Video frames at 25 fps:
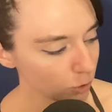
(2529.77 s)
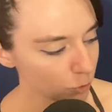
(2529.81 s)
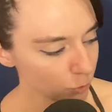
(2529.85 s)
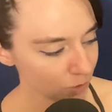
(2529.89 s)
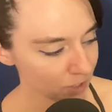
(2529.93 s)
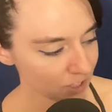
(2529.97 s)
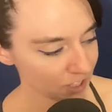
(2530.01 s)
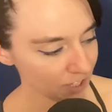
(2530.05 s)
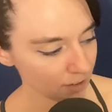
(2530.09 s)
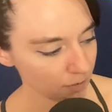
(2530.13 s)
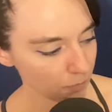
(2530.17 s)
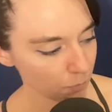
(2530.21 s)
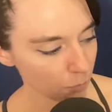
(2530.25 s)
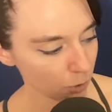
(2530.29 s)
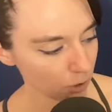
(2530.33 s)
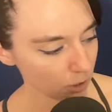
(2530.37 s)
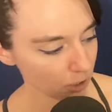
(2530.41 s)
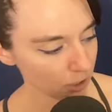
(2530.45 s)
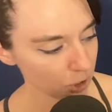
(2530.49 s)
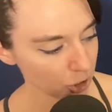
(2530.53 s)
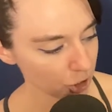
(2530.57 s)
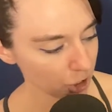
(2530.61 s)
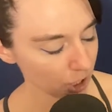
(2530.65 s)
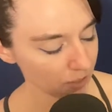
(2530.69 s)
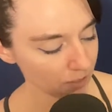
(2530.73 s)
seemed more
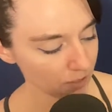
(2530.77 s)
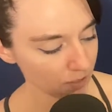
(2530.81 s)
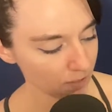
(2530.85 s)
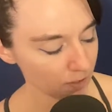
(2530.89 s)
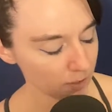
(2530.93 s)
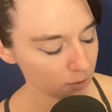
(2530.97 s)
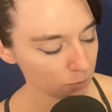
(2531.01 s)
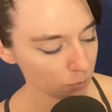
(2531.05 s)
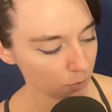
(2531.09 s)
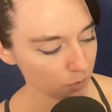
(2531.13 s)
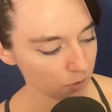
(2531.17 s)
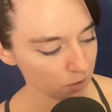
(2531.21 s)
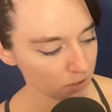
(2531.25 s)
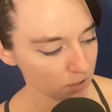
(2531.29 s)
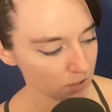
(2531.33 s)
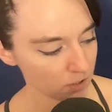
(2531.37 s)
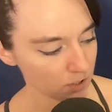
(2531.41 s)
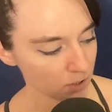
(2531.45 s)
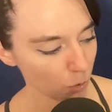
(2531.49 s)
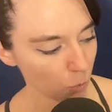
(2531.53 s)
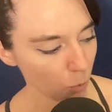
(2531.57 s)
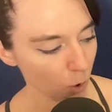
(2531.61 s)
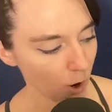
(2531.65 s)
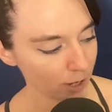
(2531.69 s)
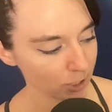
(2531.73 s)
legit than this one. This
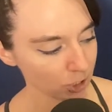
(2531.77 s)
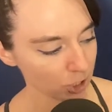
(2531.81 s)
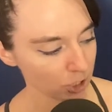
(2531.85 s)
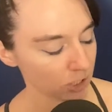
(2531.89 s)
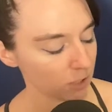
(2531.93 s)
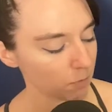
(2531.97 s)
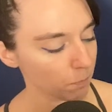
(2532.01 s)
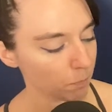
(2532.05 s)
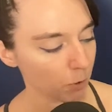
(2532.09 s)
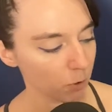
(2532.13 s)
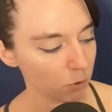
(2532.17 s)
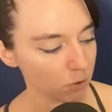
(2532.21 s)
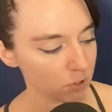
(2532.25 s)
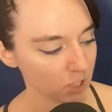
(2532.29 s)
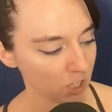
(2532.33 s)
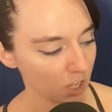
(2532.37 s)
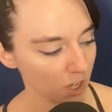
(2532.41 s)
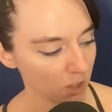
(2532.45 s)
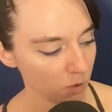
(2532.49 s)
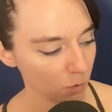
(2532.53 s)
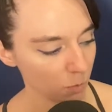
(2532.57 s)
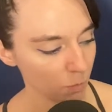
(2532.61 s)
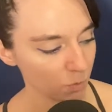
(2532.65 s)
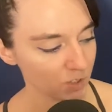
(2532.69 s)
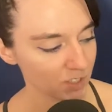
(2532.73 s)
is the Washington Post.
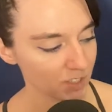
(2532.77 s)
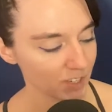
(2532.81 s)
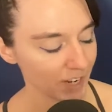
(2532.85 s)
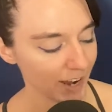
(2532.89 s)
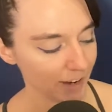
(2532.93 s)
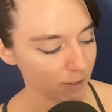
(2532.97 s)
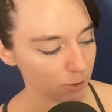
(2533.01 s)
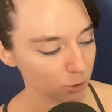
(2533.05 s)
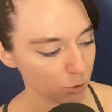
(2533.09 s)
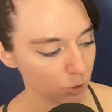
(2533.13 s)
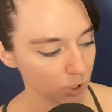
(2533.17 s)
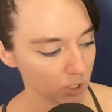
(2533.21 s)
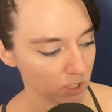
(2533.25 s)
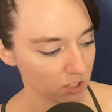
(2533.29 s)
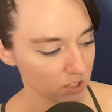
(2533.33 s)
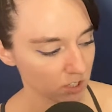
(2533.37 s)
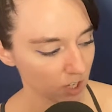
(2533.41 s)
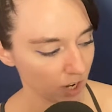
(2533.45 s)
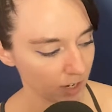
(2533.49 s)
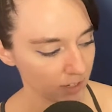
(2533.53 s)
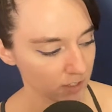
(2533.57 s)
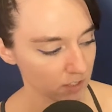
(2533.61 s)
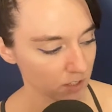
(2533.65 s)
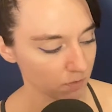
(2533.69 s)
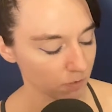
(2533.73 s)
The other one was an actual like
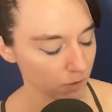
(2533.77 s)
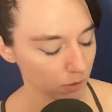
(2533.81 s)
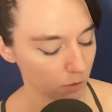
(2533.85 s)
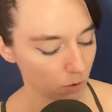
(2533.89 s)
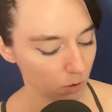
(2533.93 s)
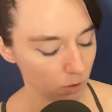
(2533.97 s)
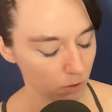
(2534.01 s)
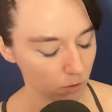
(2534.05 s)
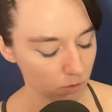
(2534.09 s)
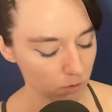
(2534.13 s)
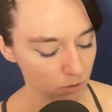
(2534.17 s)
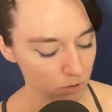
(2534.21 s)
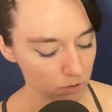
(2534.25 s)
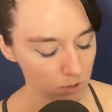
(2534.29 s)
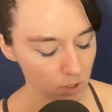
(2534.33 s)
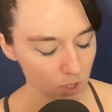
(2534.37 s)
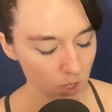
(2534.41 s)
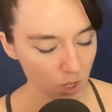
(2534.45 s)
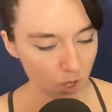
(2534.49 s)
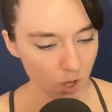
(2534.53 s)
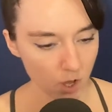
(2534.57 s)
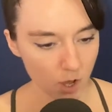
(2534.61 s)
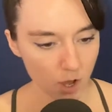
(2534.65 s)
scientific article.